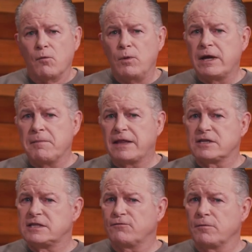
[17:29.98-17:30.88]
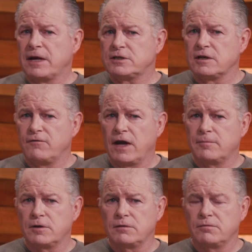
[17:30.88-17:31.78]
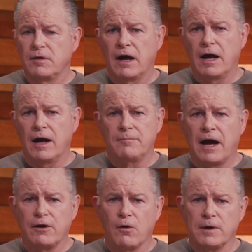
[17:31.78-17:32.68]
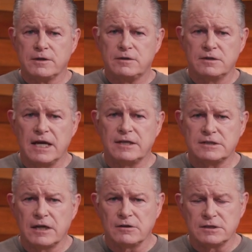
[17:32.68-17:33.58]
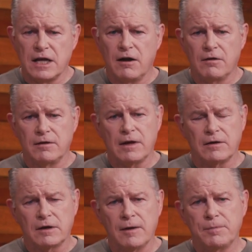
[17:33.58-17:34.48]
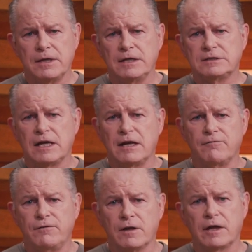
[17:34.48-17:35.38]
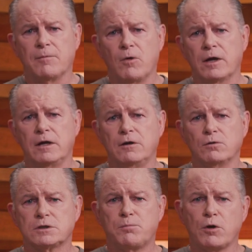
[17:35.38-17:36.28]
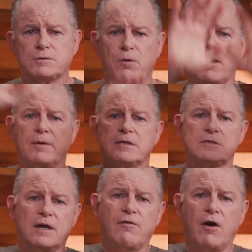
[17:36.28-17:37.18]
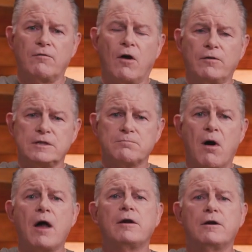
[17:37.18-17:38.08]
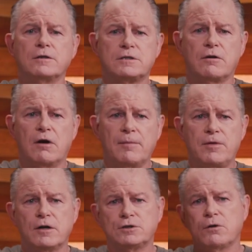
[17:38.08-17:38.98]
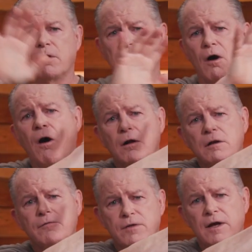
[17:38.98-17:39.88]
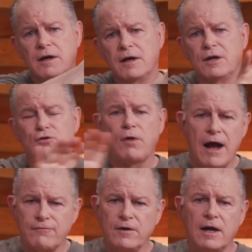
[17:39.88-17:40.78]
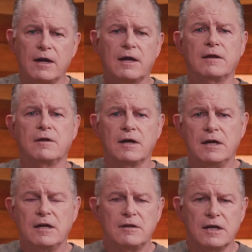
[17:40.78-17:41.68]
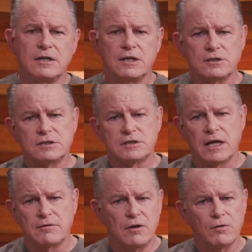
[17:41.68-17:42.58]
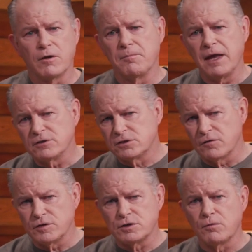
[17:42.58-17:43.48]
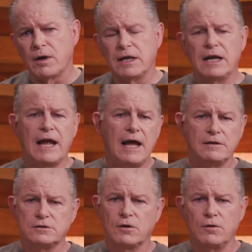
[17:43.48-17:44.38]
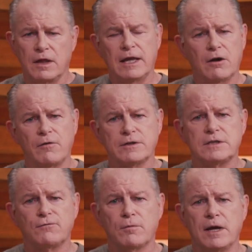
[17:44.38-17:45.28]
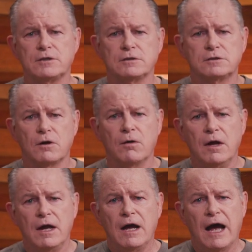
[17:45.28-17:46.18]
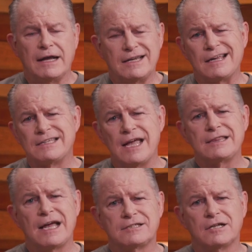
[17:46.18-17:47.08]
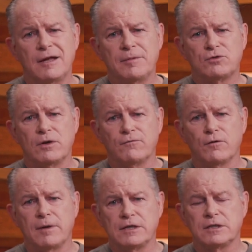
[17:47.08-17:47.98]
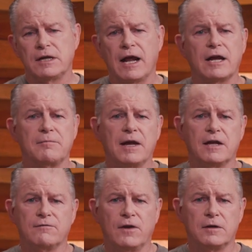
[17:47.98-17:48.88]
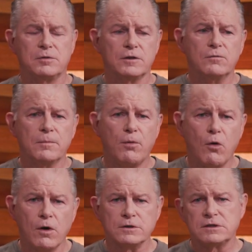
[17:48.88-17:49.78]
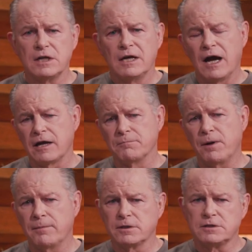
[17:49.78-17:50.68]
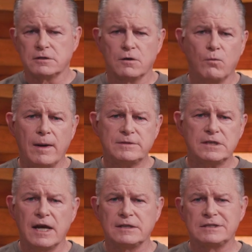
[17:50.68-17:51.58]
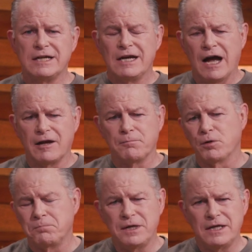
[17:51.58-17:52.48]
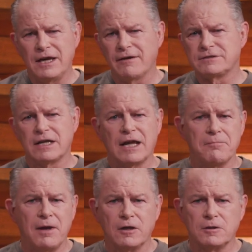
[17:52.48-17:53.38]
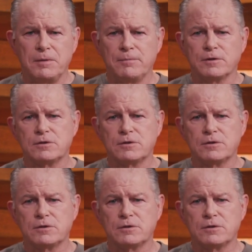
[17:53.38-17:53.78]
We can make this information available. I go into data centers now and at companies, and I feel like I'm walking into a sports bar because they have all these monitors that are up that are showing all of the traffic and the conditions that their mail servers are running at, and so they get all this information. So I can take that telemetry information, I can make it available in reports, I can publish it to websites, I can put PDFs that get mailed to people.